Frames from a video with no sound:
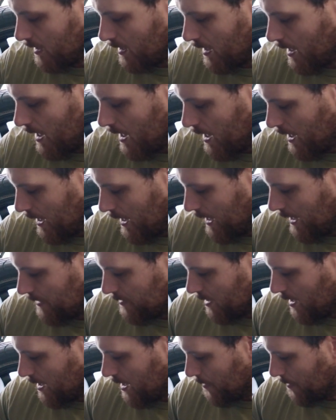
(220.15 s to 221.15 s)
and
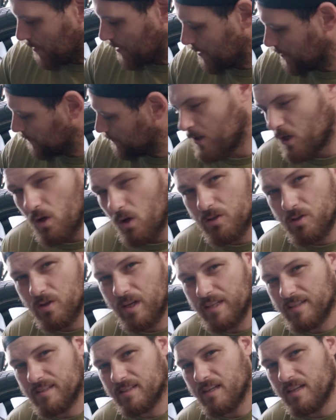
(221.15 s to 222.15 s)
the hub. You also
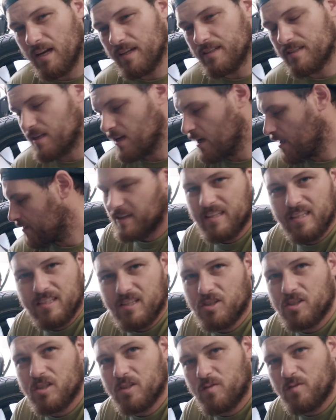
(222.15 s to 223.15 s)
get studs, because this
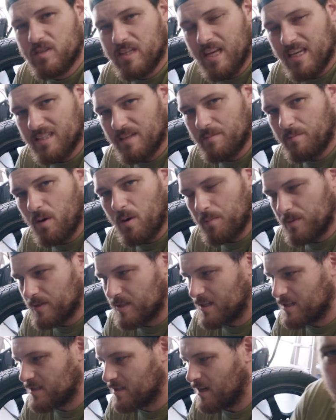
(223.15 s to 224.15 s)
is just for testing
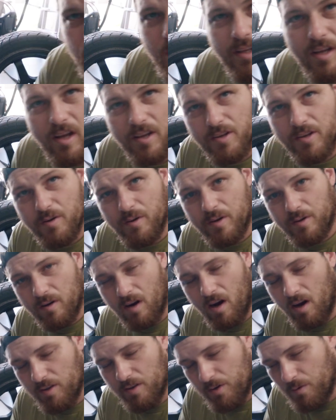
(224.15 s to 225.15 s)
purposes. It's really
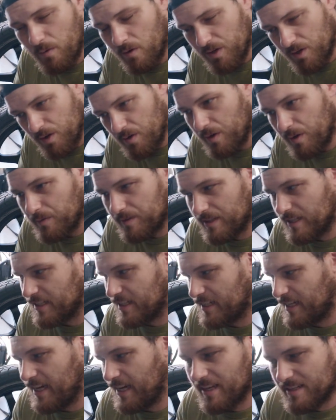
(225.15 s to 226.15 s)
all you are doing with
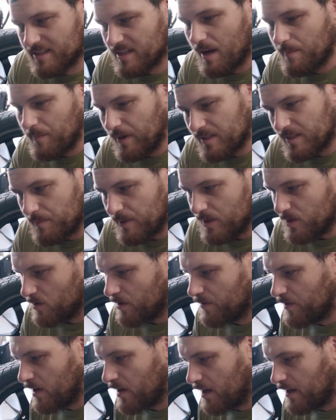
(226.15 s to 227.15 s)
this kit. It's not meant to be
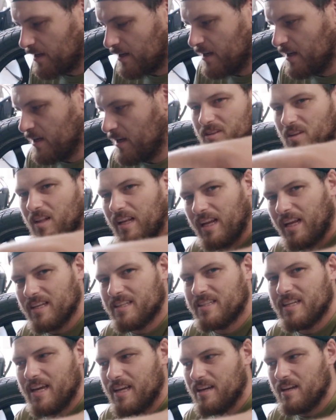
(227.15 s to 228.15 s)
driven on. So like I
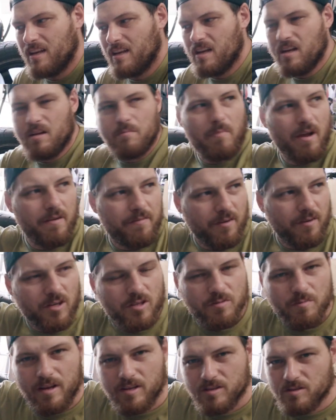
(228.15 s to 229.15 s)
said, my
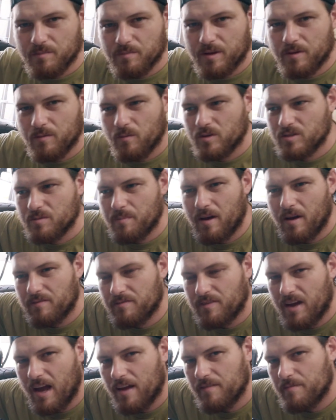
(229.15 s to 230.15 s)
first measurement was about
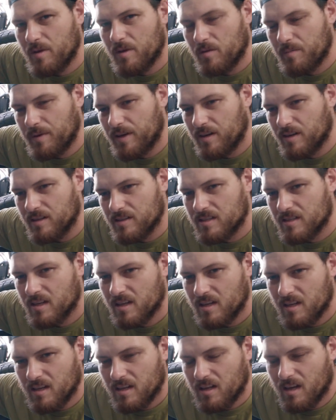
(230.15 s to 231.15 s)
5mm,
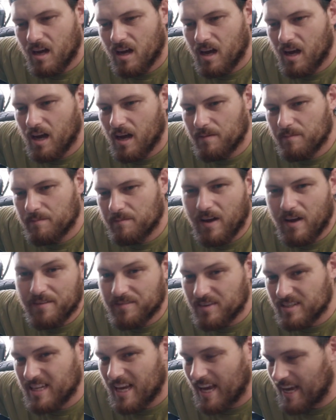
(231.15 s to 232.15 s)
5
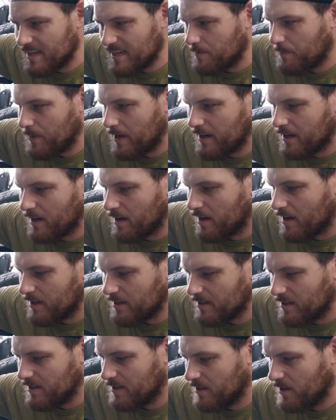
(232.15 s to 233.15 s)
to 10, depending
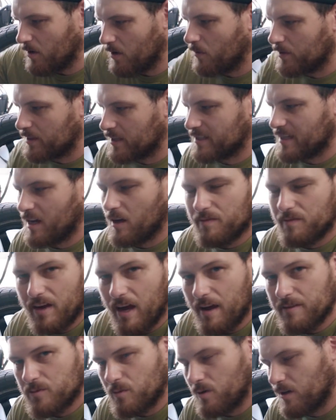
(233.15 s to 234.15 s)
on what the style
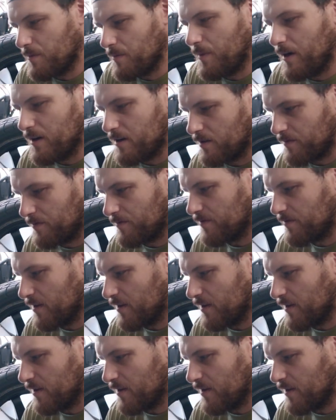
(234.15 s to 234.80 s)
5s were compared to